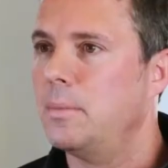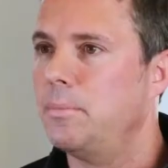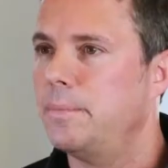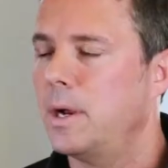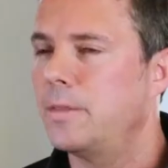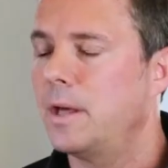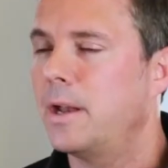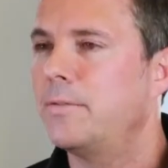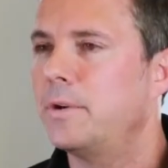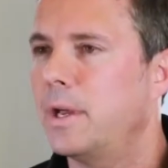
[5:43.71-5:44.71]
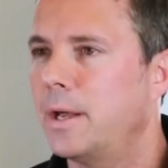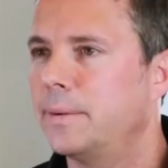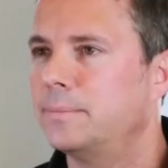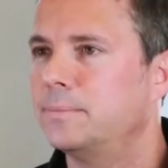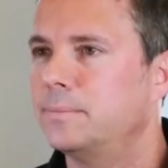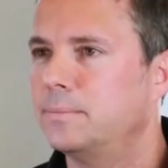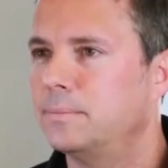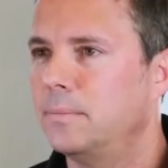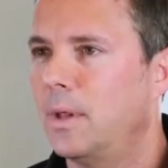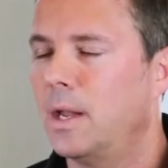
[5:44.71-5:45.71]
marathon every day.
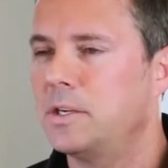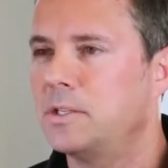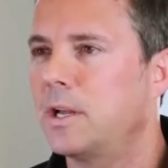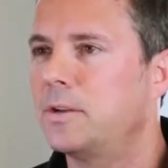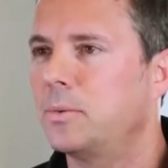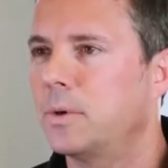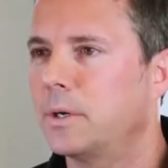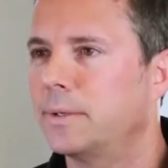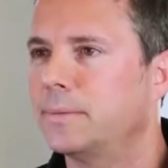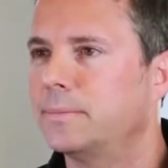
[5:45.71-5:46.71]
And I just got to work.